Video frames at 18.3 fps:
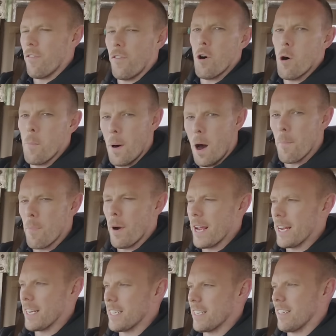4-pot
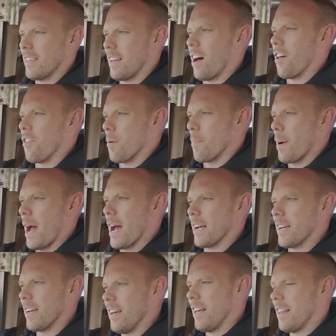brakes on the
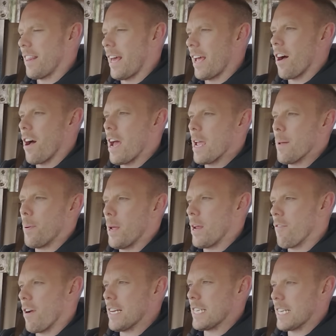back. They are AP
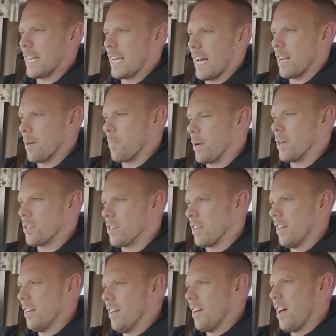racing
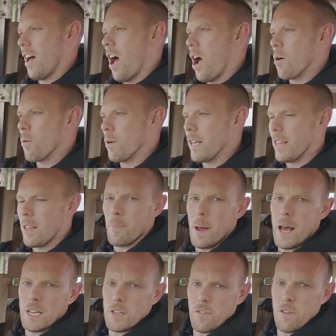calipers, only the
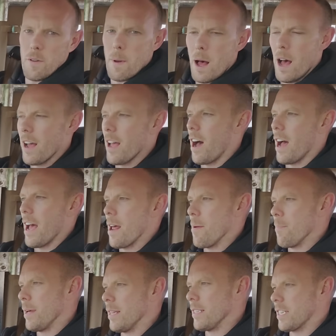best for my
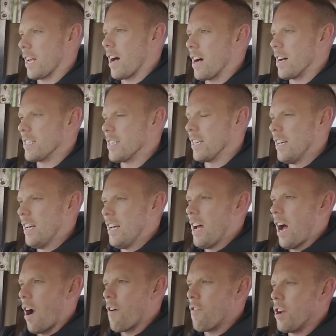high-end builds, guys.
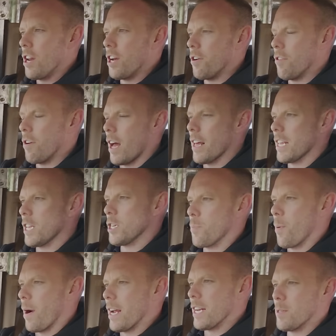I really do like
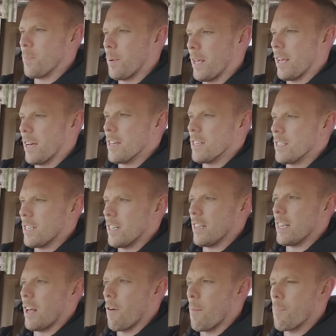these brakes because
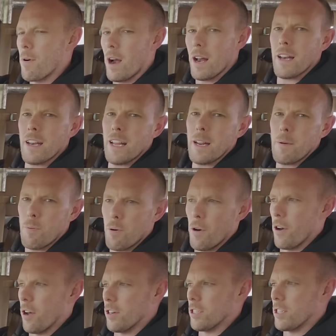they're a branded
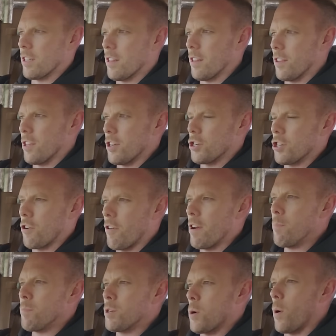product that
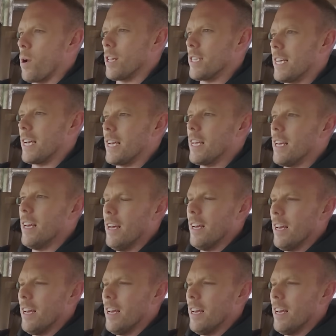screams quality.